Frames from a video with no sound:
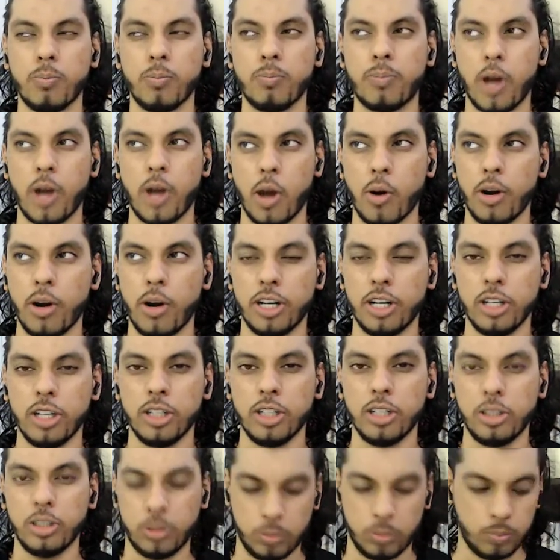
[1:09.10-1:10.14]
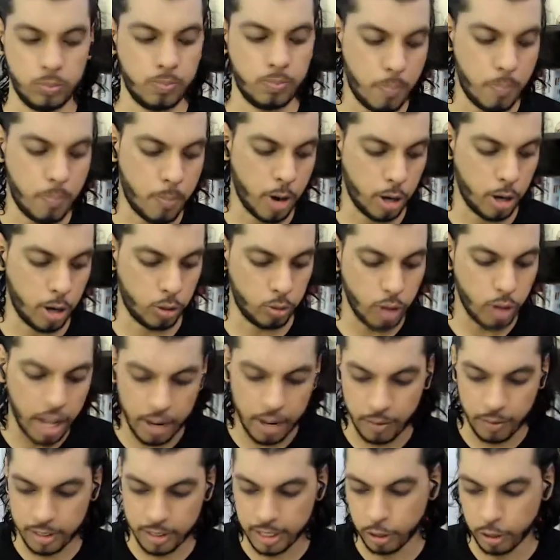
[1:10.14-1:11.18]
Priority part.
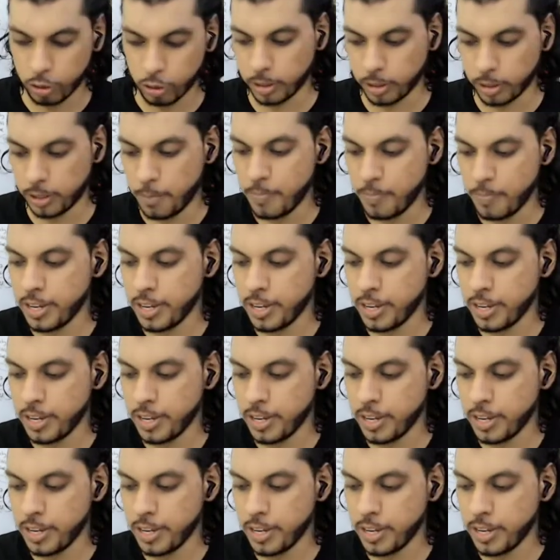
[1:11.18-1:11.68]
Anyways, thanks so much.